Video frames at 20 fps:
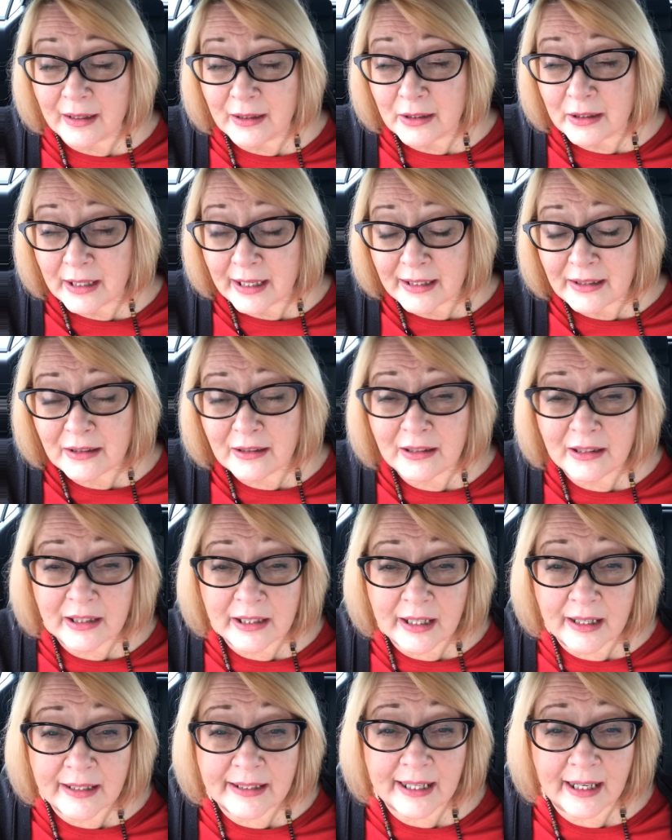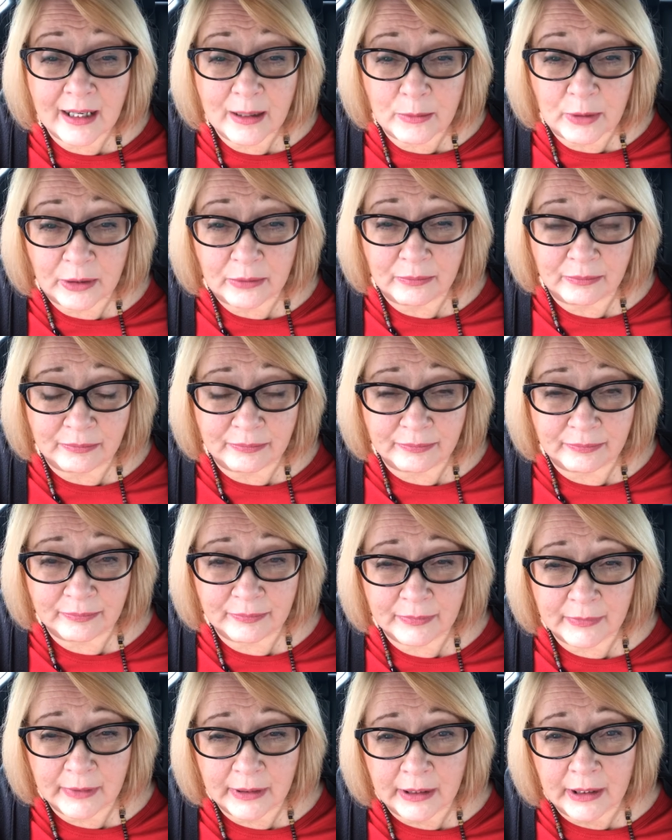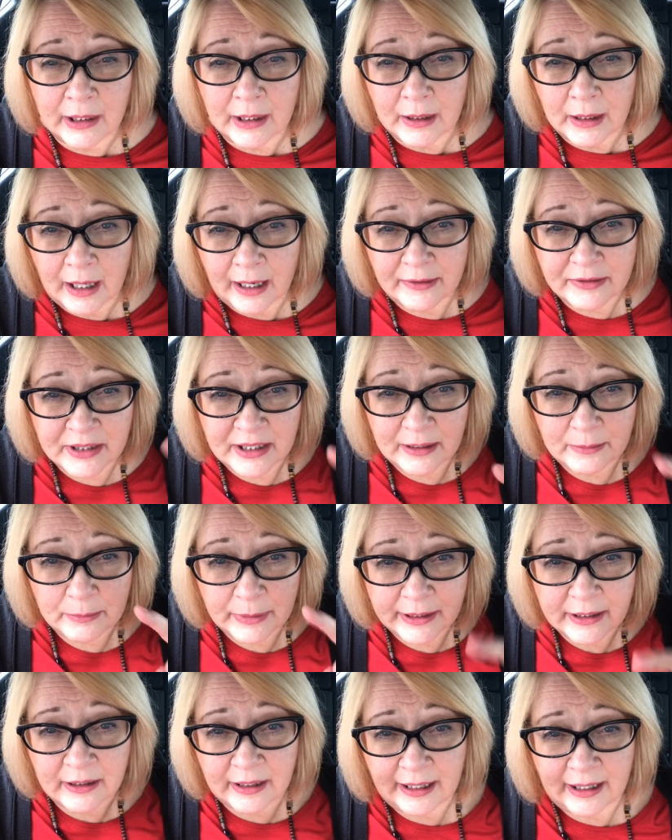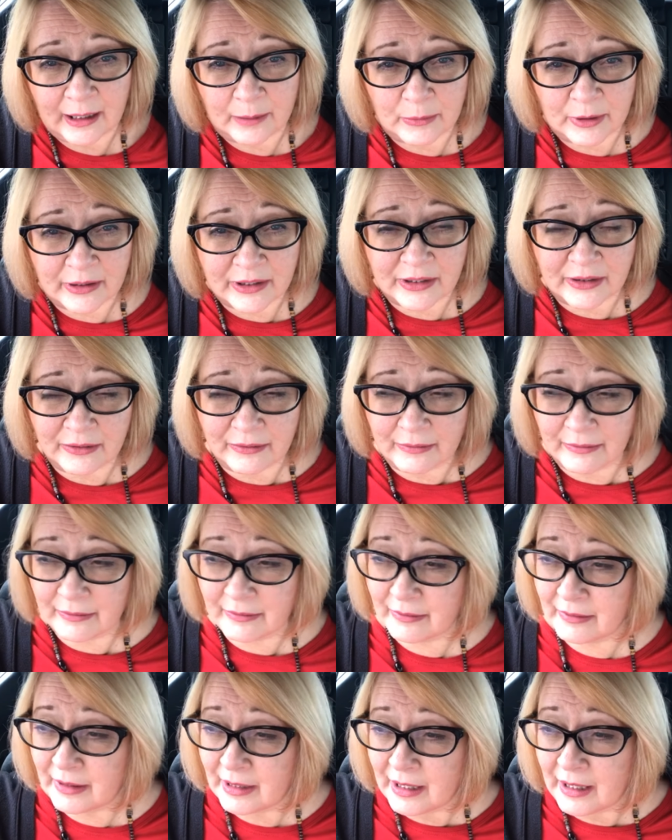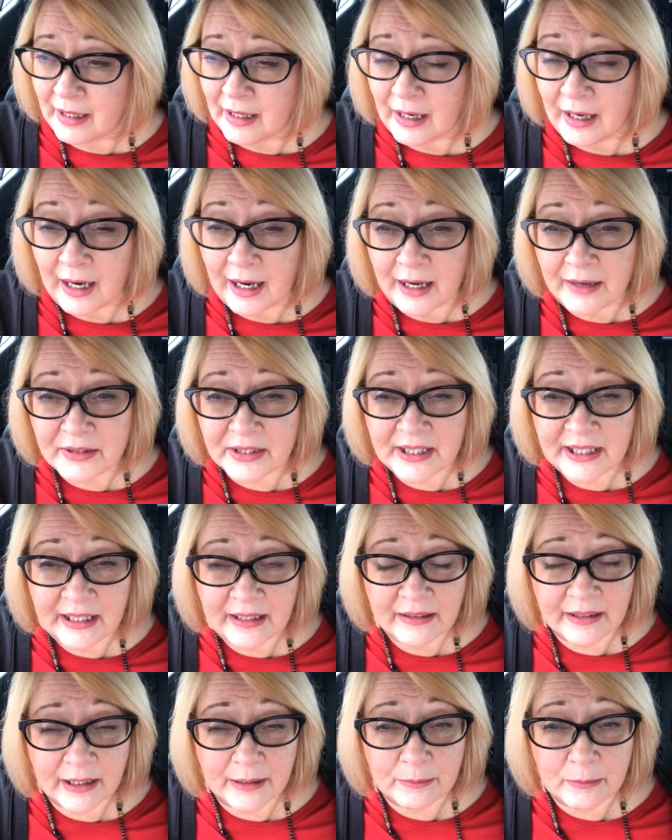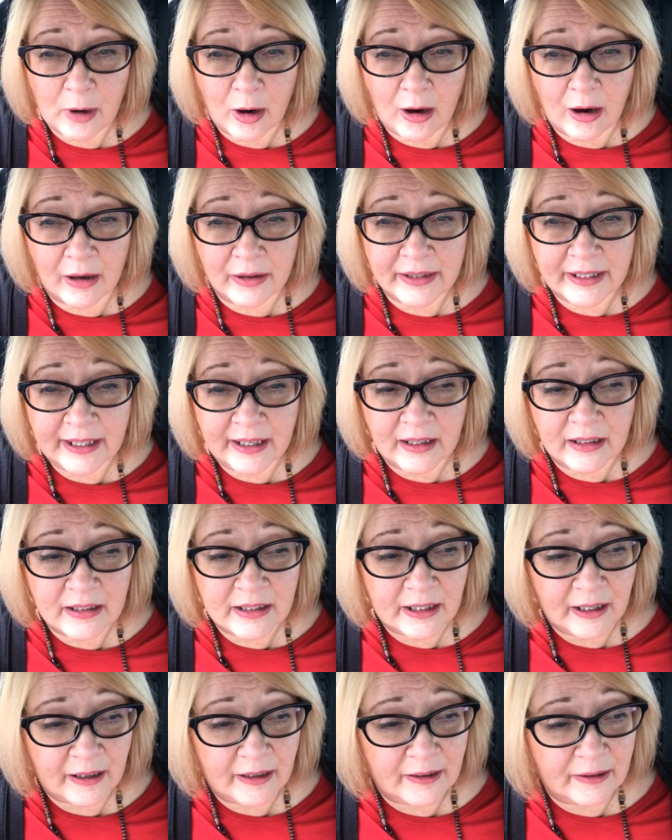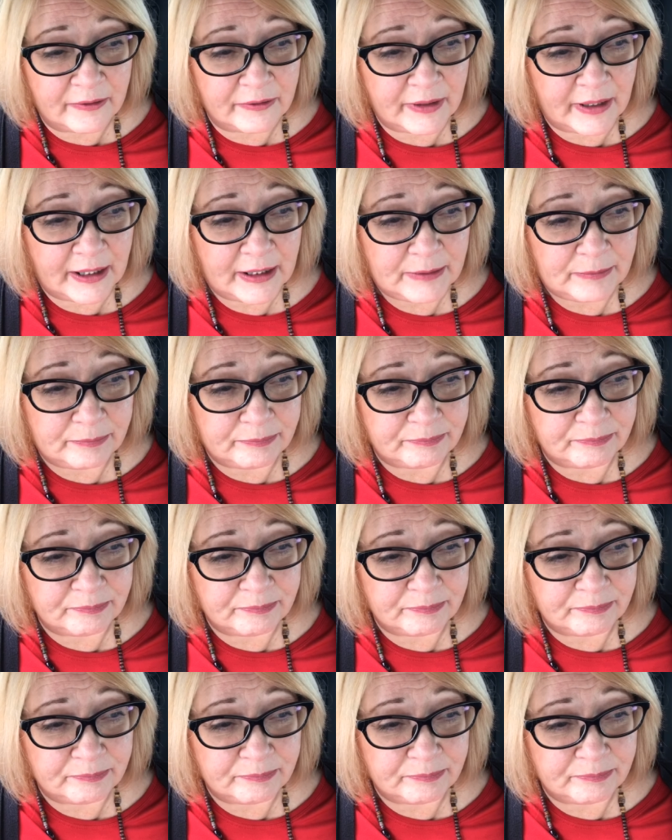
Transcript: It's a good size hammer. I've seen bigger hammers. I've seen them on the end of one